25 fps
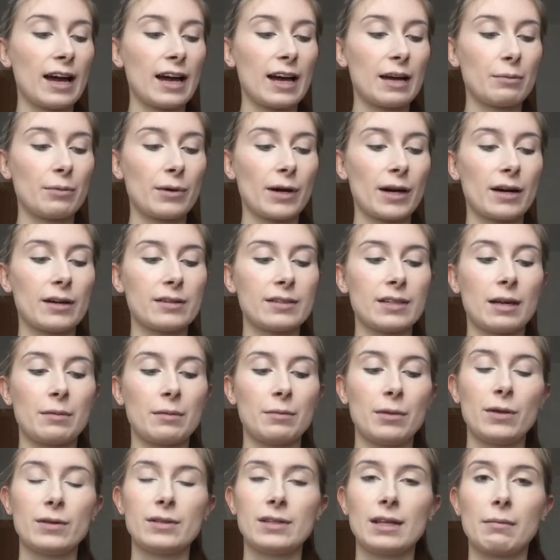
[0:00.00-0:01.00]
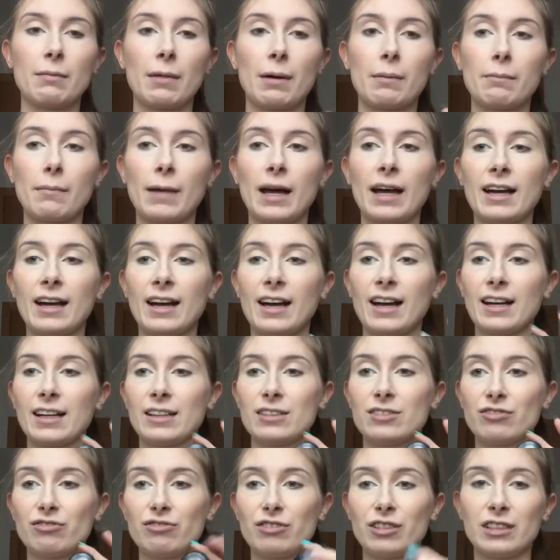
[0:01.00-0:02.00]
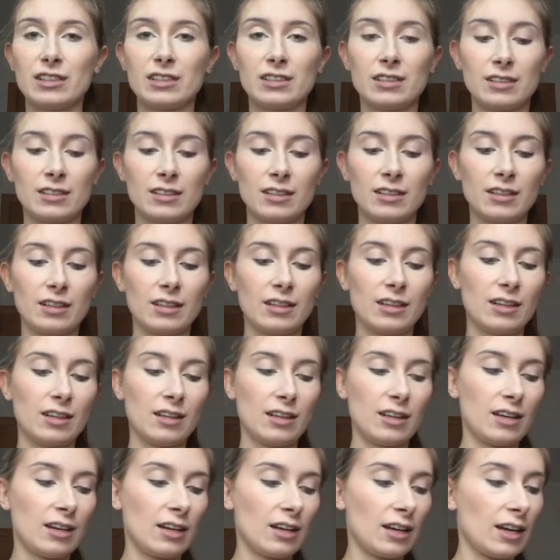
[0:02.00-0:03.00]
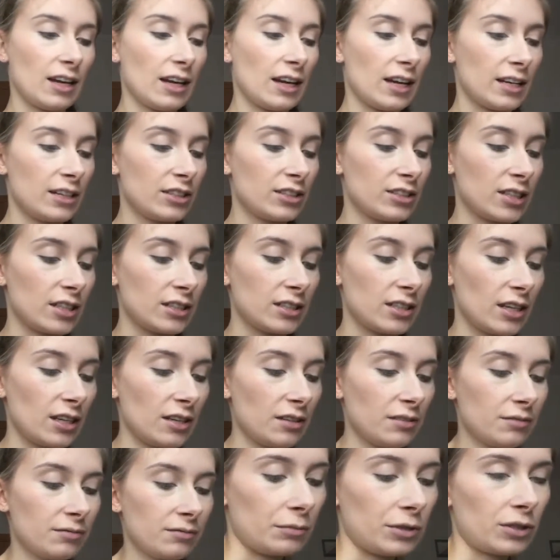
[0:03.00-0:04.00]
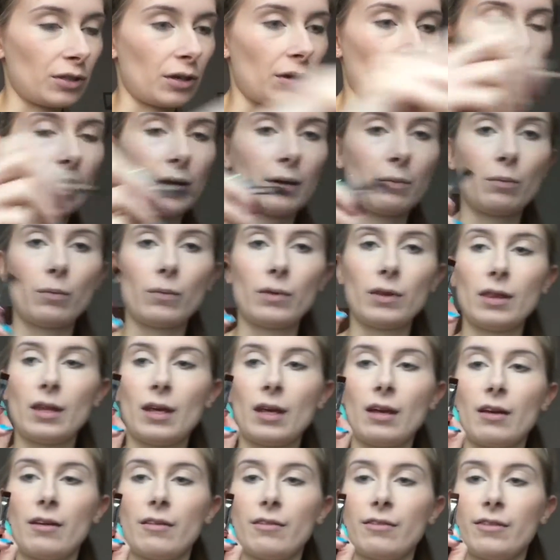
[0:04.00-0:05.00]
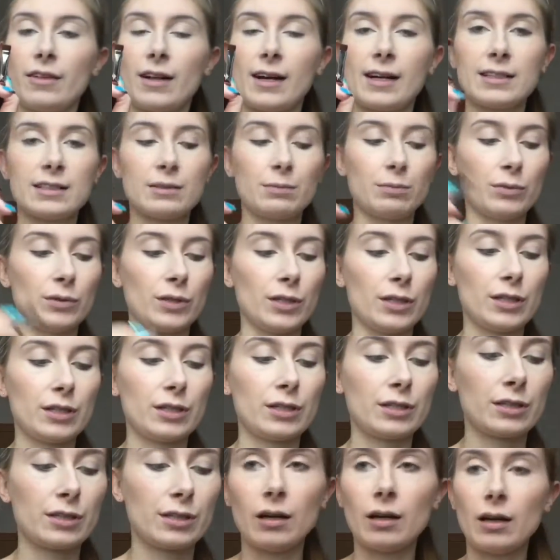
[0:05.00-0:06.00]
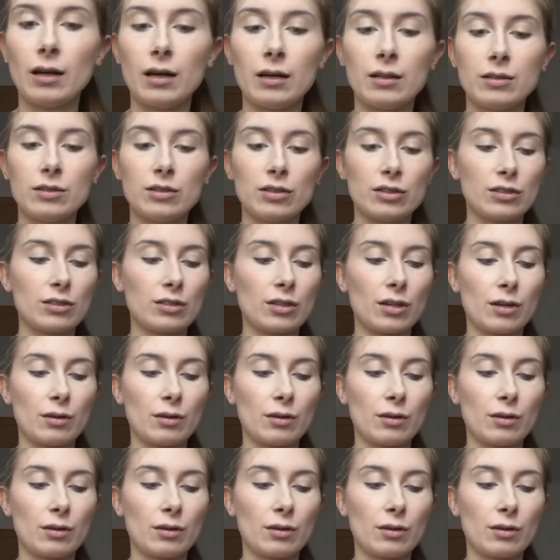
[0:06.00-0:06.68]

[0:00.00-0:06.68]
eyebrows, I'm using my MAC Handwritten eyeshadow. just going in with the flat brush and just